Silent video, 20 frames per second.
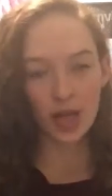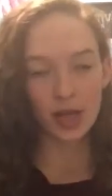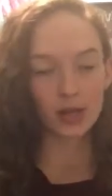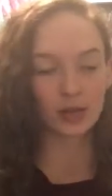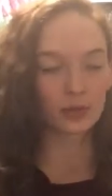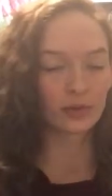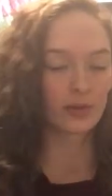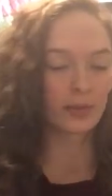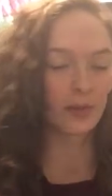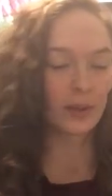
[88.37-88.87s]
I
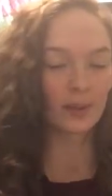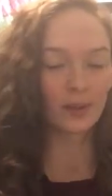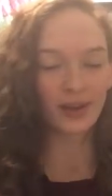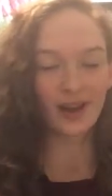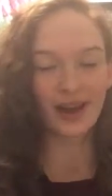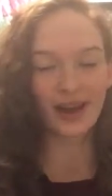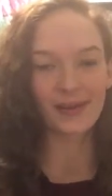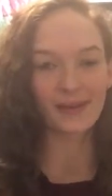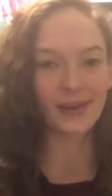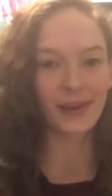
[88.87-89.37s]
don't remember
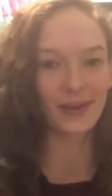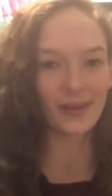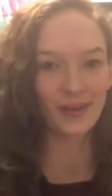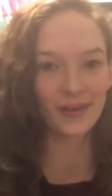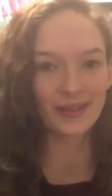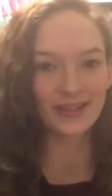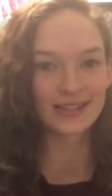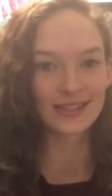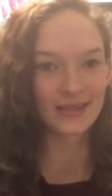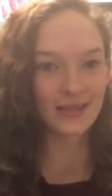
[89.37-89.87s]
how many
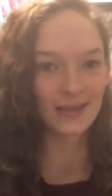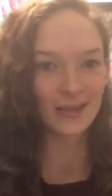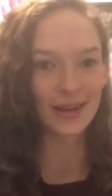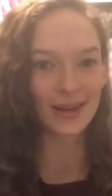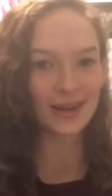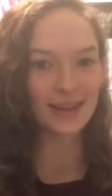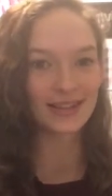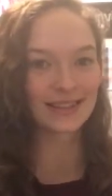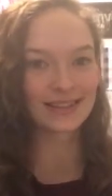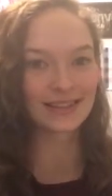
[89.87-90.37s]
ones it
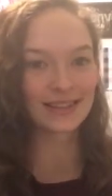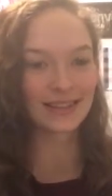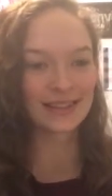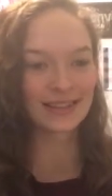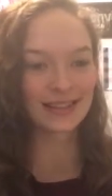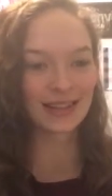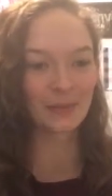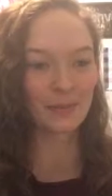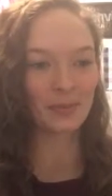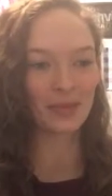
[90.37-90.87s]
was
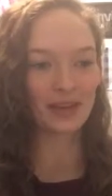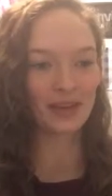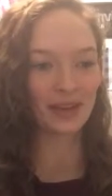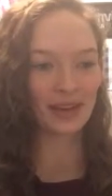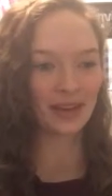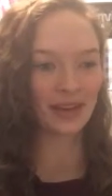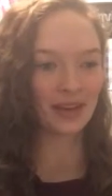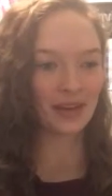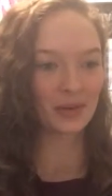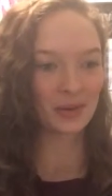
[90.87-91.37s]
because I'm
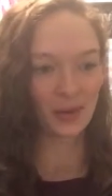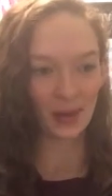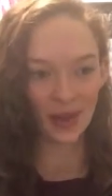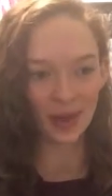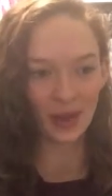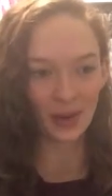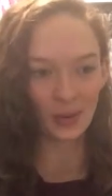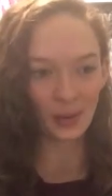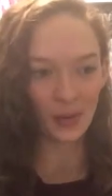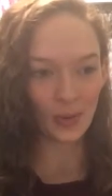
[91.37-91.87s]
thinking,
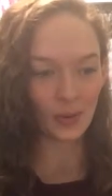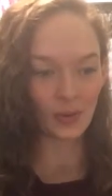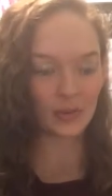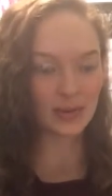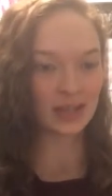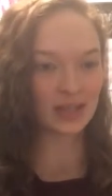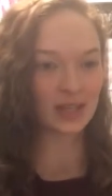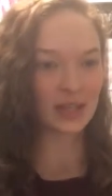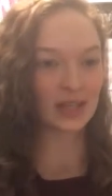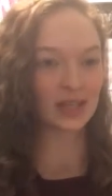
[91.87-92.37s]
okay, well,
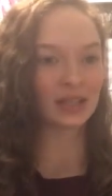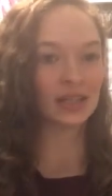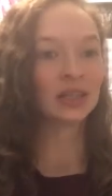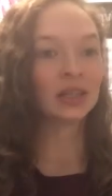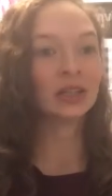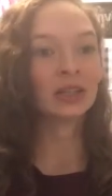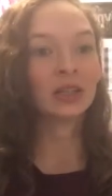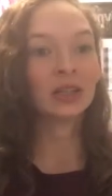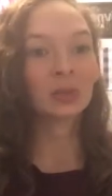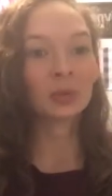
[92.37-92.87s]
it's going to
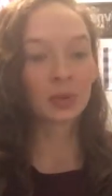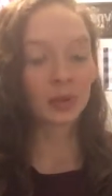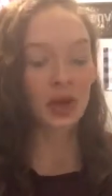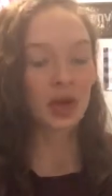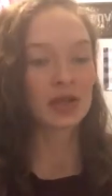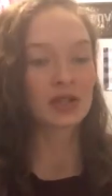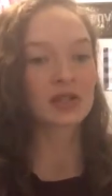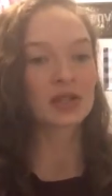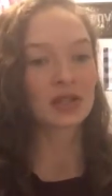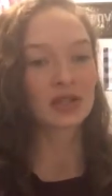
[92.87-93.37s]

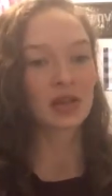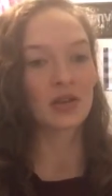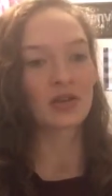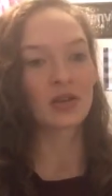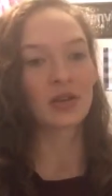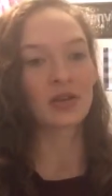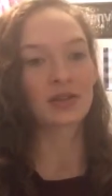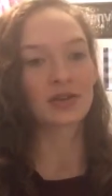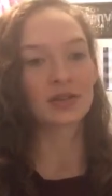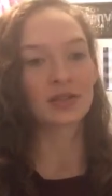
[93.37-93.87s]
process all
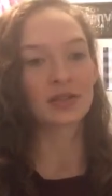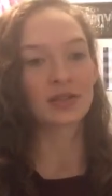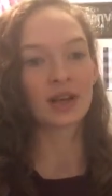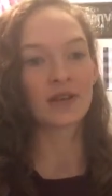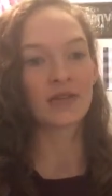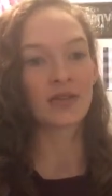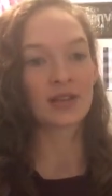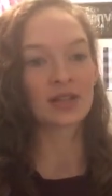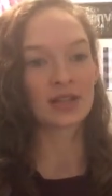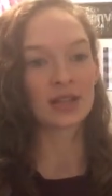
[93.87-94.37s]
the other
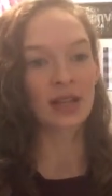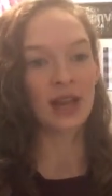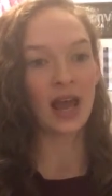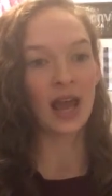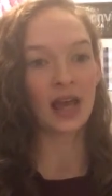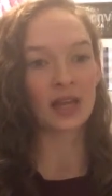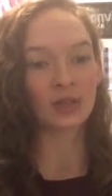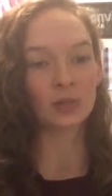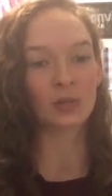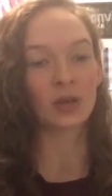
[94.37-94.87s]
stuff and it's going
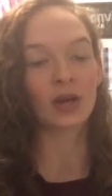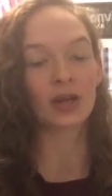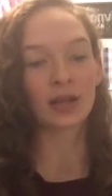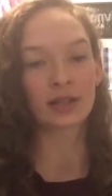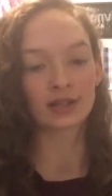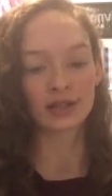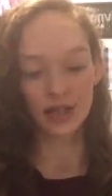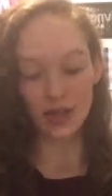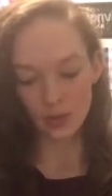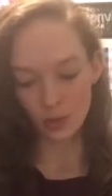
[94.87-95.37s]
to ask would I
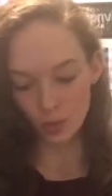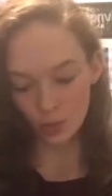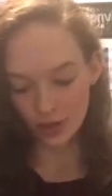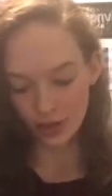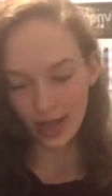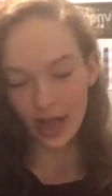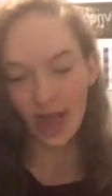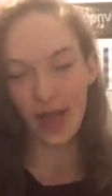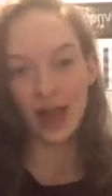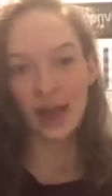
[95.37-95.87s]
like to add more
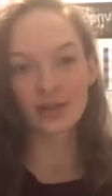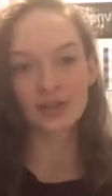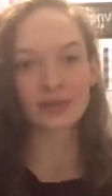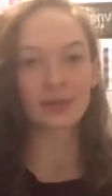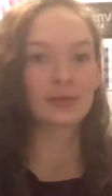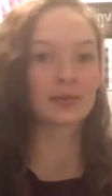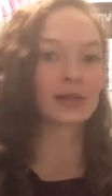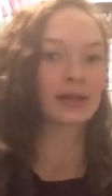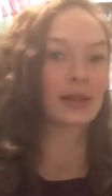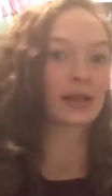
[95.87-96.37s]
cash.
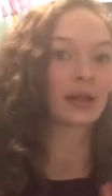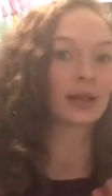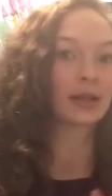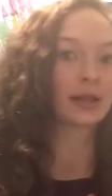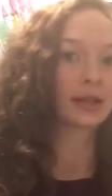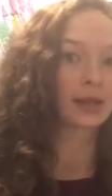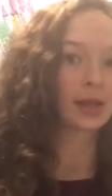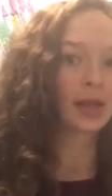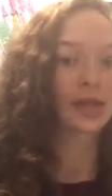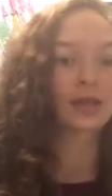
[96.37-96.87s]
I'm just going to
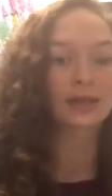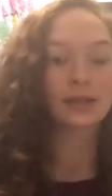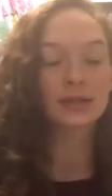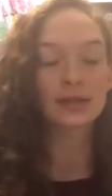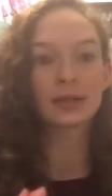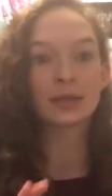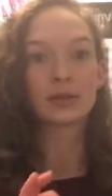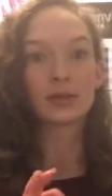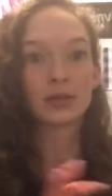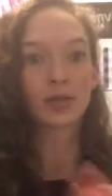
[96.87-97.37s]
click yes
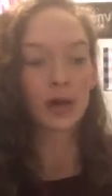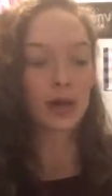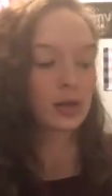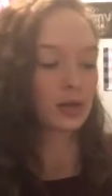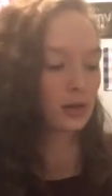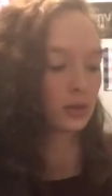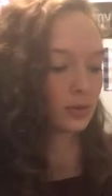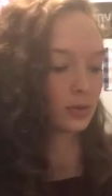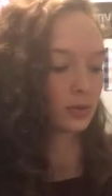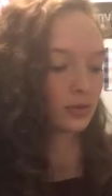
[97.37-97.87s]
and then try
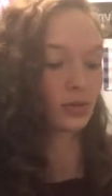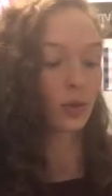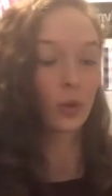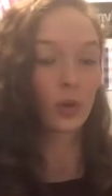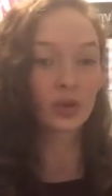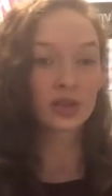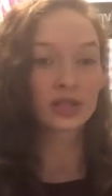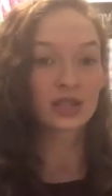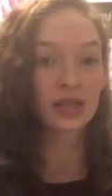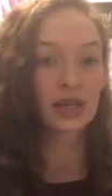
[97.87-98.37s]
to the
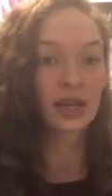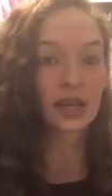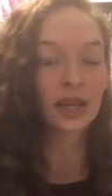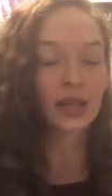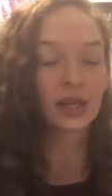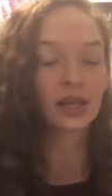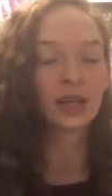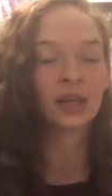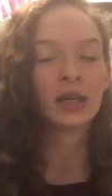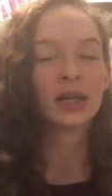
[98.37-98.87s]
ones
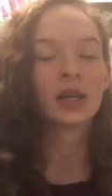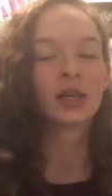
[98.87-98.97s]
again.